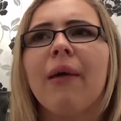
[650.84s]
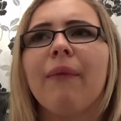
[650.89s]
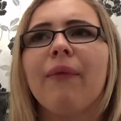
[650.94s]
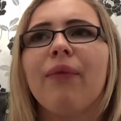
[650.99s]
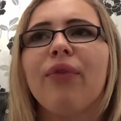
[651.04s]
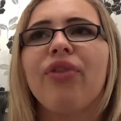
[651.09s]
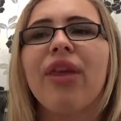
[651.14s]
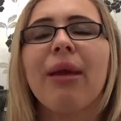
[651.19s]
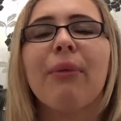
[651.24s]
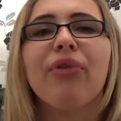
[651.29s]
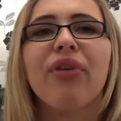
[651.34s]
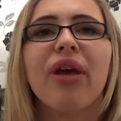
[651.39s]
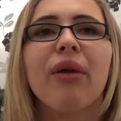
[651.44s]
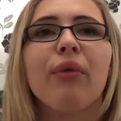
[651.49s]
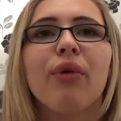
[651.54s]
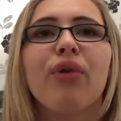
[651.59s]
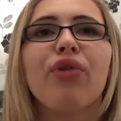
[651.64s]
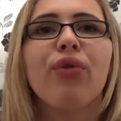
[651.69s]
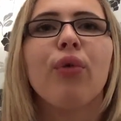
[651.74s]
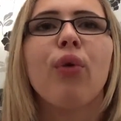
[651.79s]
Same as like
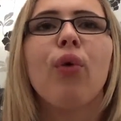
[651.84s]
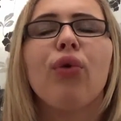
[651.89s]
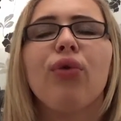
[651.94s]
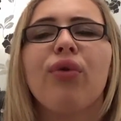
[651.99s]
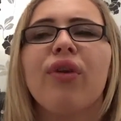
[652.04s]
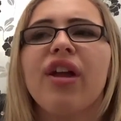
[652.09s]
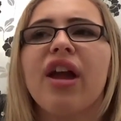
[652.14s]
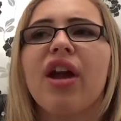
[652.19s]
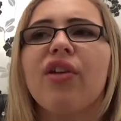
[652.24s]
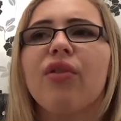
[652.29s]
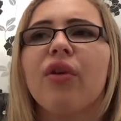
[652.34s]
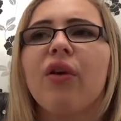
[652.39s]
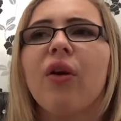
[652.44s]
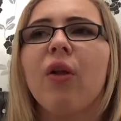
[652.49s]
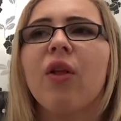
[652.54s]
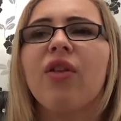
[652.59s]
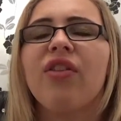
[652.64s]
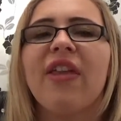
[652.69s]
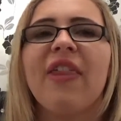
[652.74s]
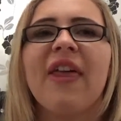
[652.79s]
resorts, when you go to a
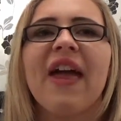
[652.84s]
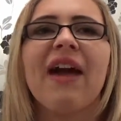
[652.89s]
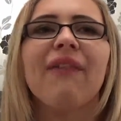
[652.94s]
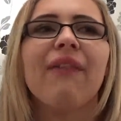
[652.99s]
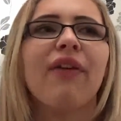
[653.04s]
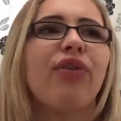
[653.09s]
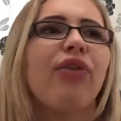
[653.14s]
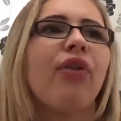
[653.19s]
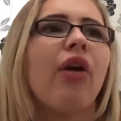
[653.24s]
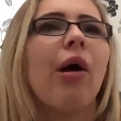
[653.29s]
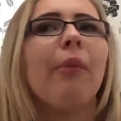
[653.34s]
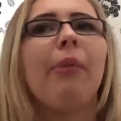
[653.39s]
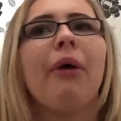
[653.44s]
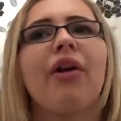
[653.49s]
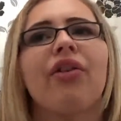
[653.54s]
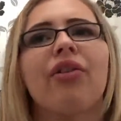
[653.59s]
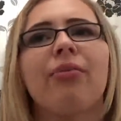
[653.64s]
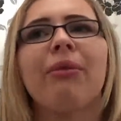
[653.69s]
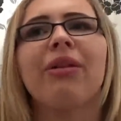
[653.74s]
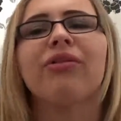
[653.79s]
holiday, they have like
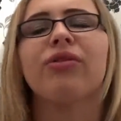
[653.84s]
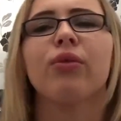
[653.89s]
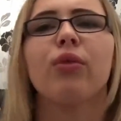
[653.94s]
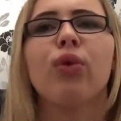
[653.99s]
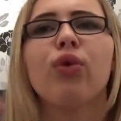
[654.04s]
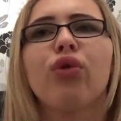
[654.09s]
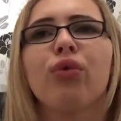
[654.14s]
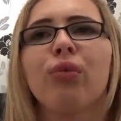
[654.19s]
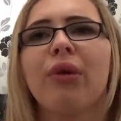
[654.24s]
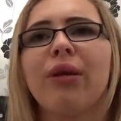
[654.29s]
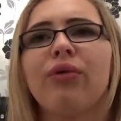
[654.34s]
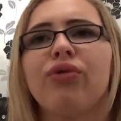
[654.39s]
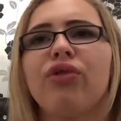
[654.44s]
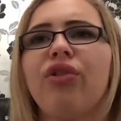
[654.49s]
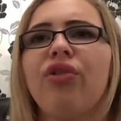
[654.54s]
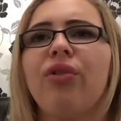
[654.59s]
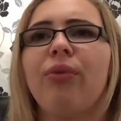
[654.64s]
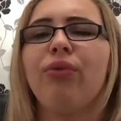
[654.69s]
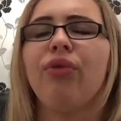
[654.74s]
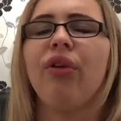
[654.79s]
Starbucks and McDonald's around you
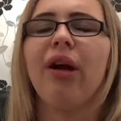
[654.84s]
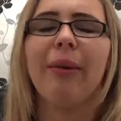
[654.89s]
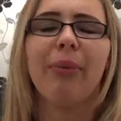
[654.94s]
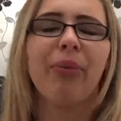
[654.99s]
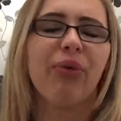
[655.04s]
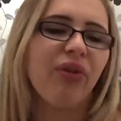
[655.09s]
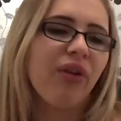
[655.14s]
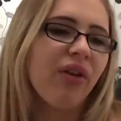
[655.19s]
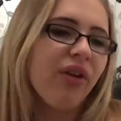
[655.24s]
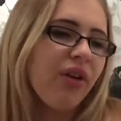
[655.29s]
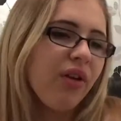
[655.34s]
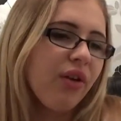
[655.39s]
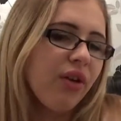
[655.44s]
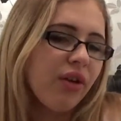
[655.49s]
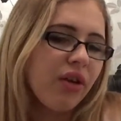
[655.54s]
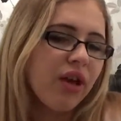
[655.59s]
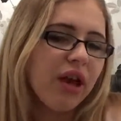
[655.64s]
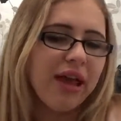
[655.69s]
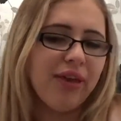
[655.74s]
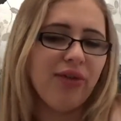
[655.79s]
sometimes,
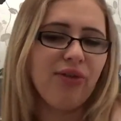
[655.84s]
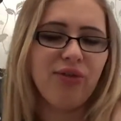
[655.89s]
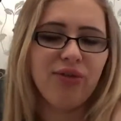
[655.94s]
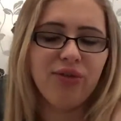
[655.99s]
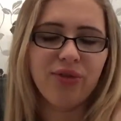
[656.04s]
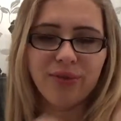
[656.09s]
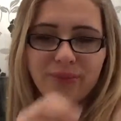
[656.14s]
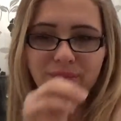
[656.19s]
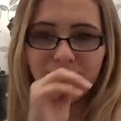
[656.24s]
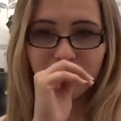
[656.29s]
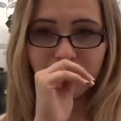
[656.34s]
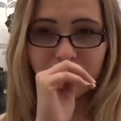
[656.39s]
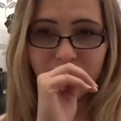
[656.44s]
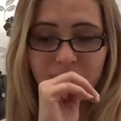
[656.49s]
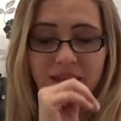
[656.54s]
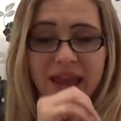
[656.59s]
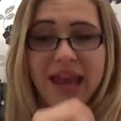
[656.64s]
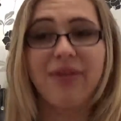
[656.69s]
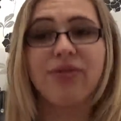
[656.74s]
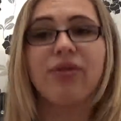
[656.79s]
and
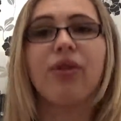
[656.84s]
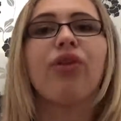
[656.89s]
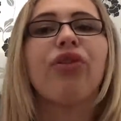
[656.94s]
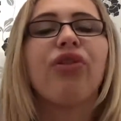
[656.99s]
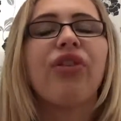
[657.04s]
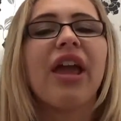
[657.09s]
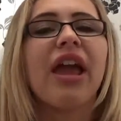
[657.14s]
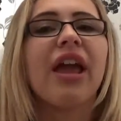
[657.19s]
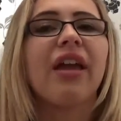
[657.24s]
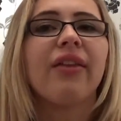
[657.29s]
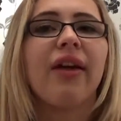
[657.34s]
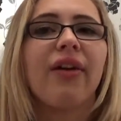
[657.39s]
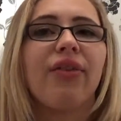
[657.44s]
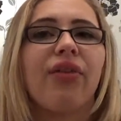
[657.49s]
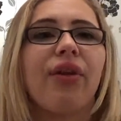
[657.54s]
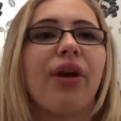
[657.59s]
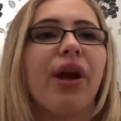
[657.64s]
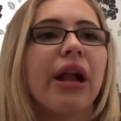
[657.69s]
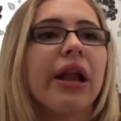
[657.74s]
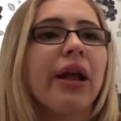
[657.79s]
they end up stealing like
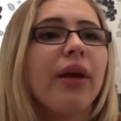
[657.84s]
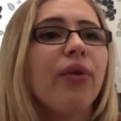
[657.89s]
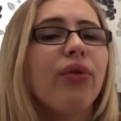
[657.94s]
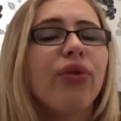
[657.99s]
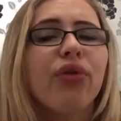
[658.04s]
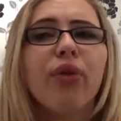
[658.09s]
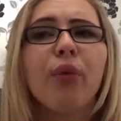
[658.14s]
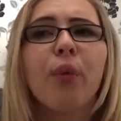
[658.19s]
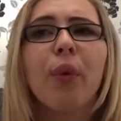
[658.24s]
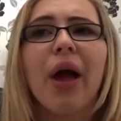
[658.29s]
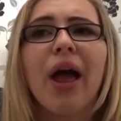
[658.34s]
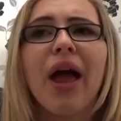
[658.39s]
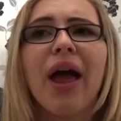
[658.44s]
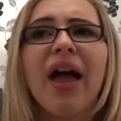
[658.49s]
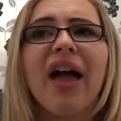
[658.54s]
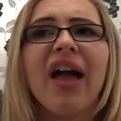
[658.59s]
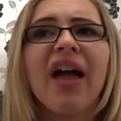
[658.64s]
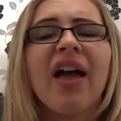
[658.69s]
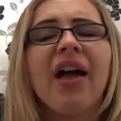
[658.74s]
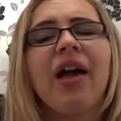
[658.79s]
some clothes to
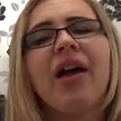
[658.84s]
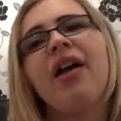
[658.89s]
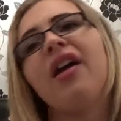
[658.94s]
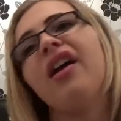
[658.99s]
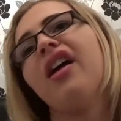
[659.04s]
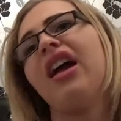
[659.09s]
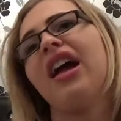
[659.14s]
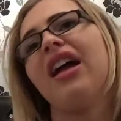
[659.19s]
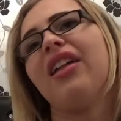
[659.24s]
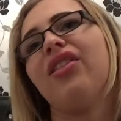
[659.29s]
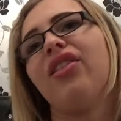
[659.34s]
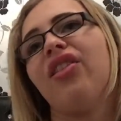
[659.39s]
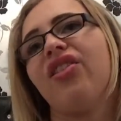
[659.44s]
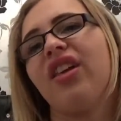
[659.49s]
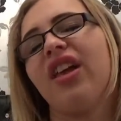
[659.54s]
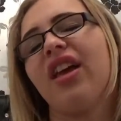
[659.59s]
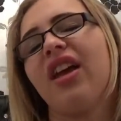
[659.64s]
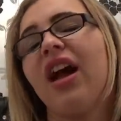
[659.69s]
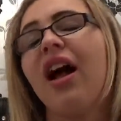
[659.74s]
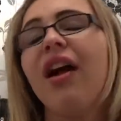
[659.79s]
wear, and
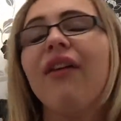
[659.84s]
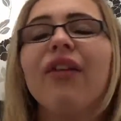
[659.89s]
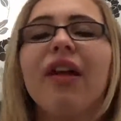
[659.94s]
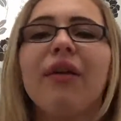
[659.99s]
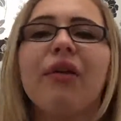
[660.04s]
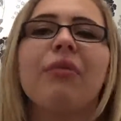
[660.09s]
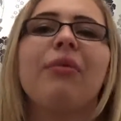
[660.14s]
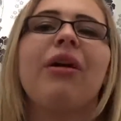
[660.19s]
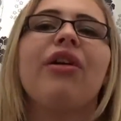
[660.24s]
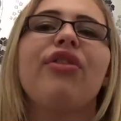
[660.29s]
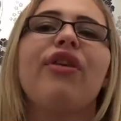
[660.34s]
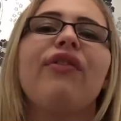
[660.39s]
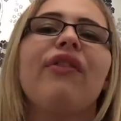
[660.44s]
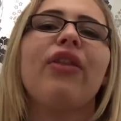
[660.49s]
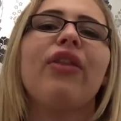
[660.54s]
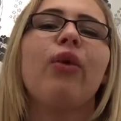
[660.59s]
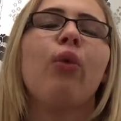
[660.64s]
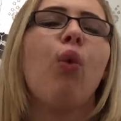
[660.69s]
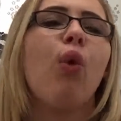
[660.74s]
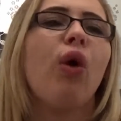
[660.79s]
it kind of like reminds me
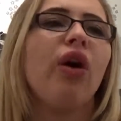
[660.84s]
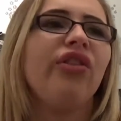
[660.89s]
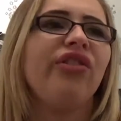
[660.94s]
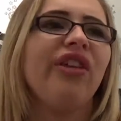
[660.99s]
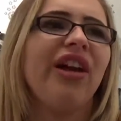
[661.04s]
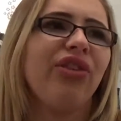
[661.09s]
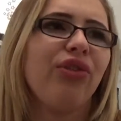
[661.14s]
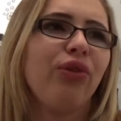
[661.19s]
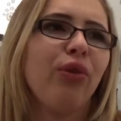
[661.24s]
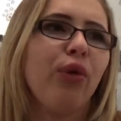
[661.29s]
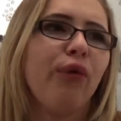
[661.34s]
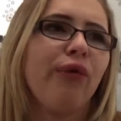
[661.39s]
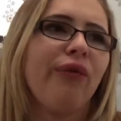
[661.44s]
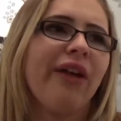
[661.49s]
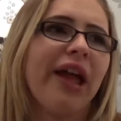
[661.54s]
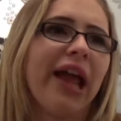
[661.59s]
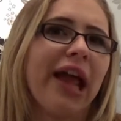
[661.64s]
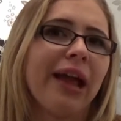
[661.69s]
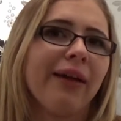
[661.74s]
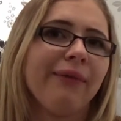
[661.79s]
the Walking Dead sort of
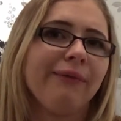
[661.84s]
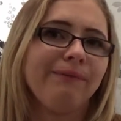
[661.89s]
thing,